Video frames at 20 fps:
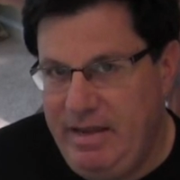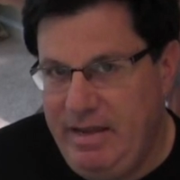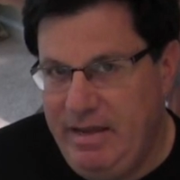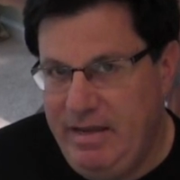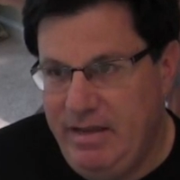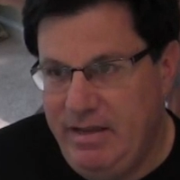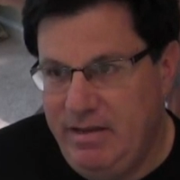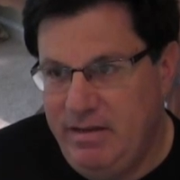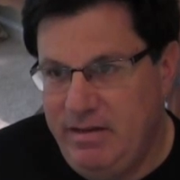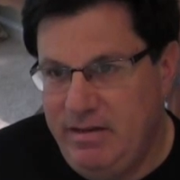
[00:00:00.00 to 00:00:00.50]

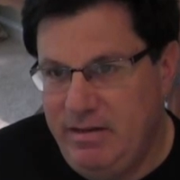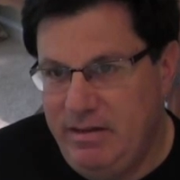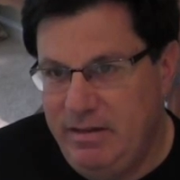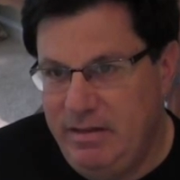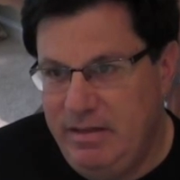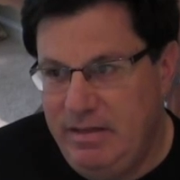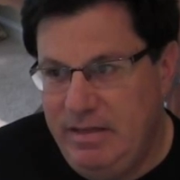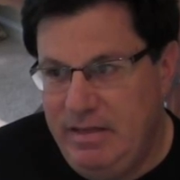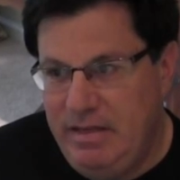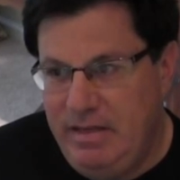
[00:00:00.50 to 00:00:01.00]
And
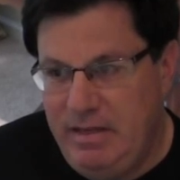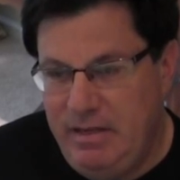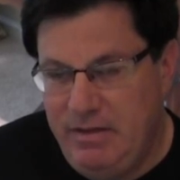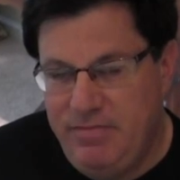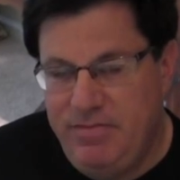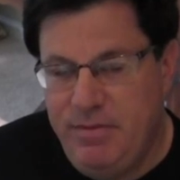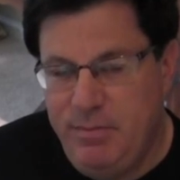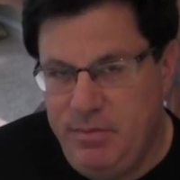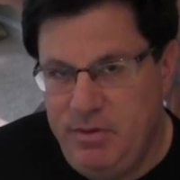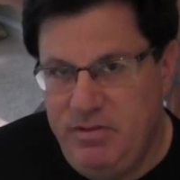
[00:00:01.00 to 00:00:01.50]

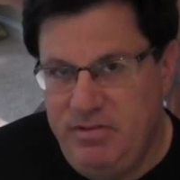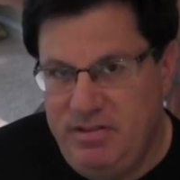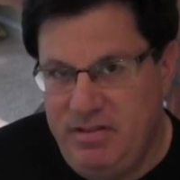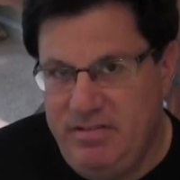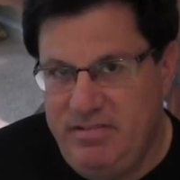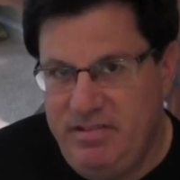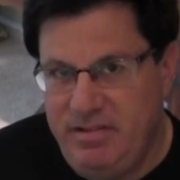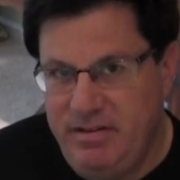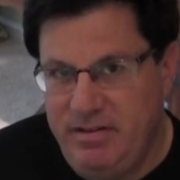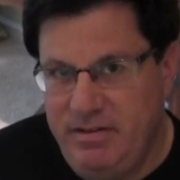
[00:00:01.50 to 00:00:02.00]
if the
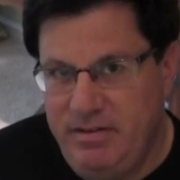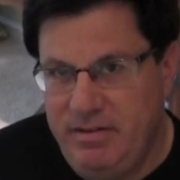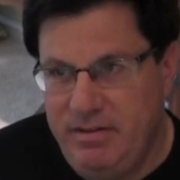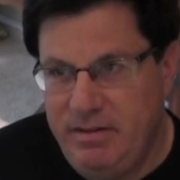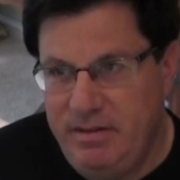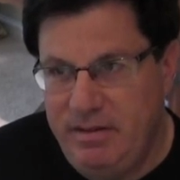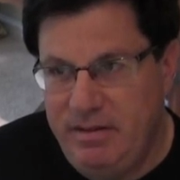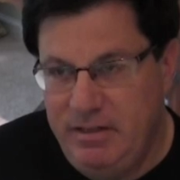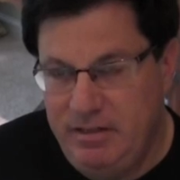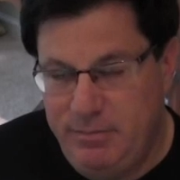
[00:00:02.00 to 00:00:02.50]
musician
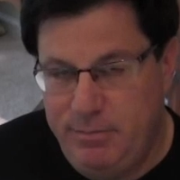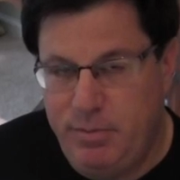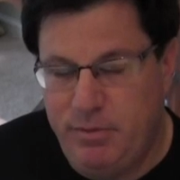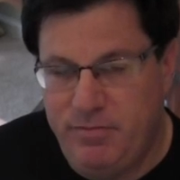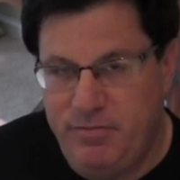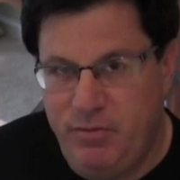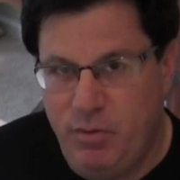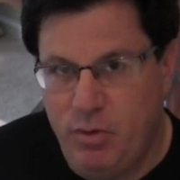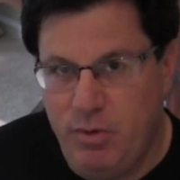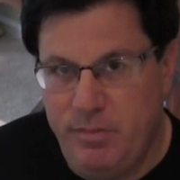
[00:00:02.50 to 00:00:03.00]
is
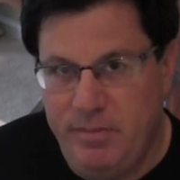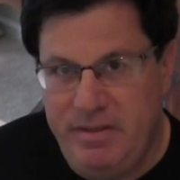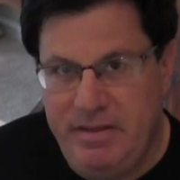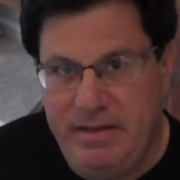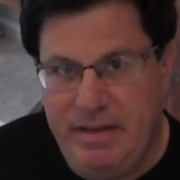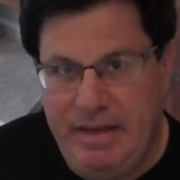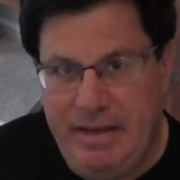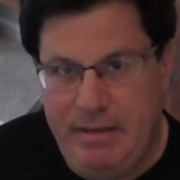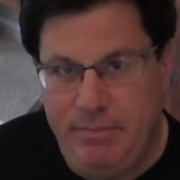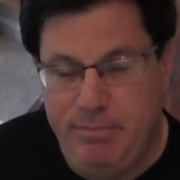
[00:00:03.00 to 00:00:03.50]

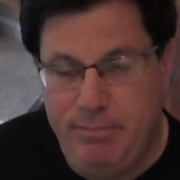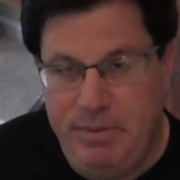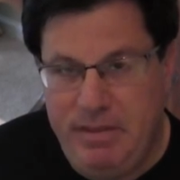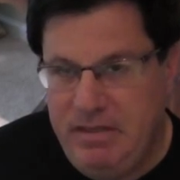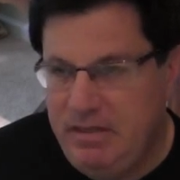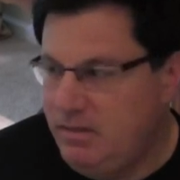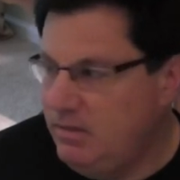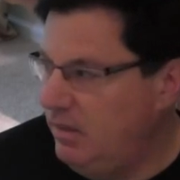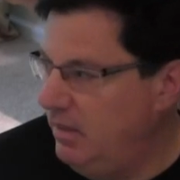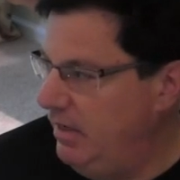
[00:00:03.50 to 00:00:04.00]
performing at
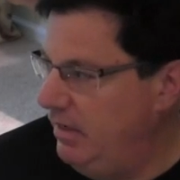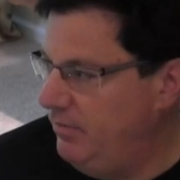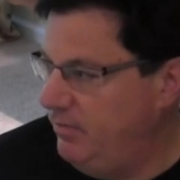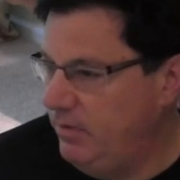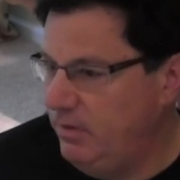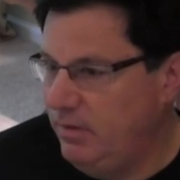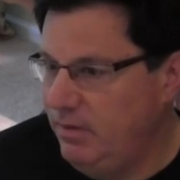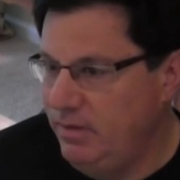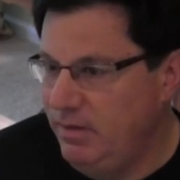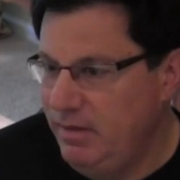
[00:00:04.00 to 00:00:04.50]
peak
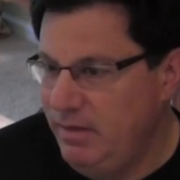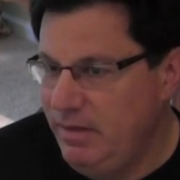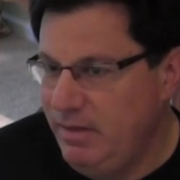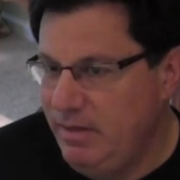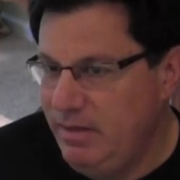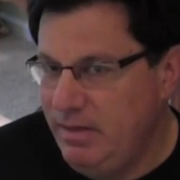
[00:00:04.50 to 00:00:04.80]
level,